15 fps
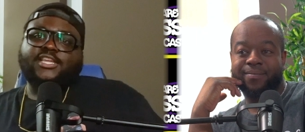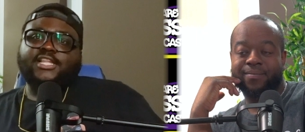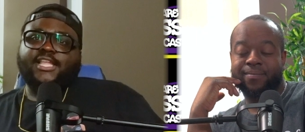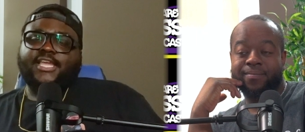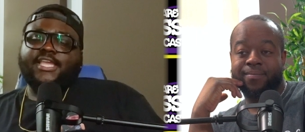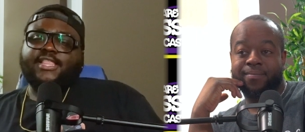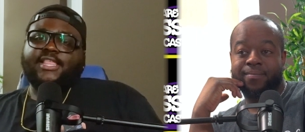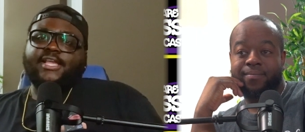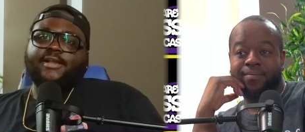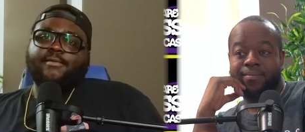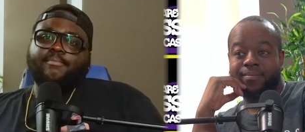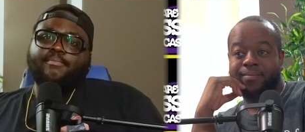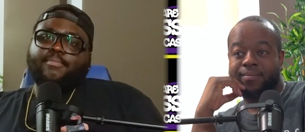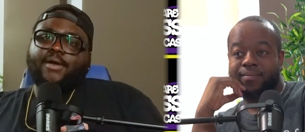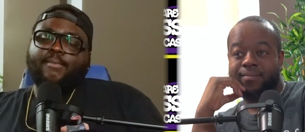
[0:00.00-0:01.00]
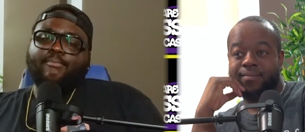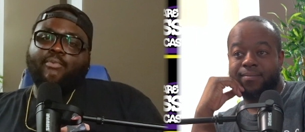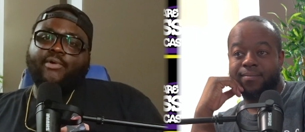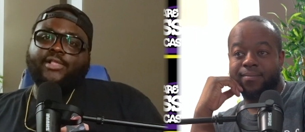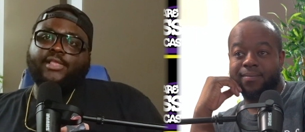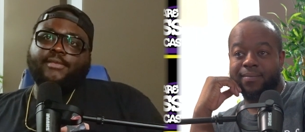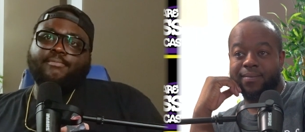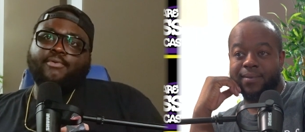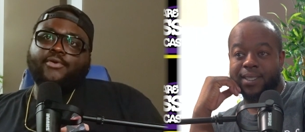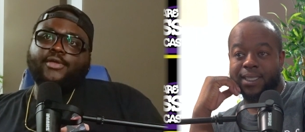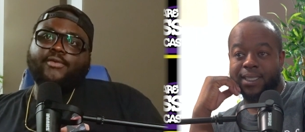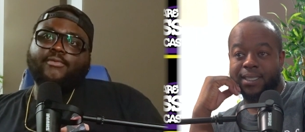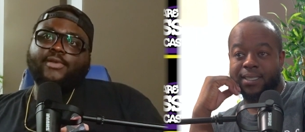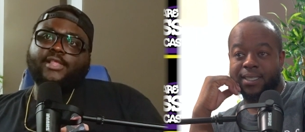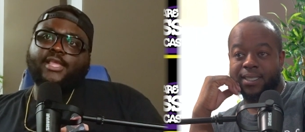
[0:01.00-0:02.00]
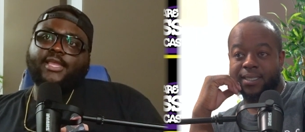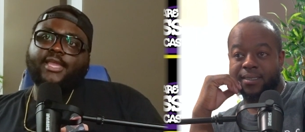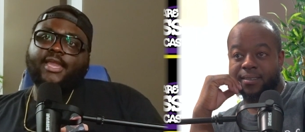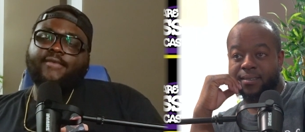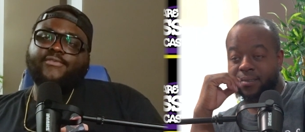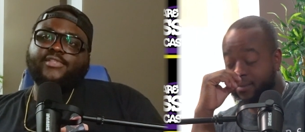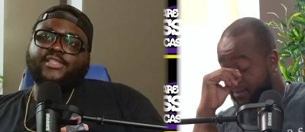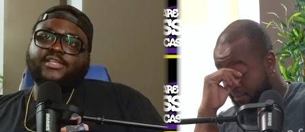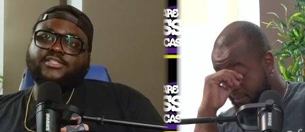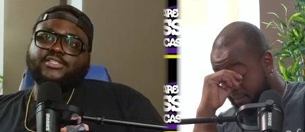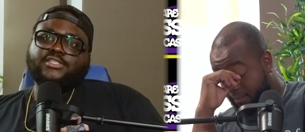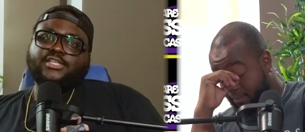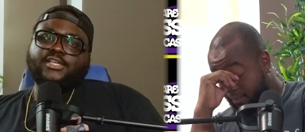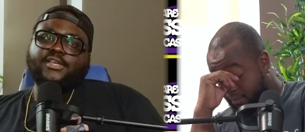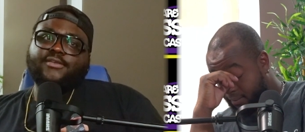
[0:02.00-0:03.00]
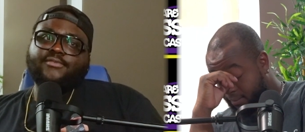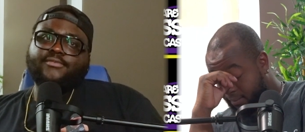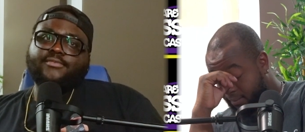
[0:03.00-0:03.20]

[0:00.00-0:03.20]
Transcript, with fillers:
Speaker 1: gonna hit like a, a boiling point where like everything's just gonna get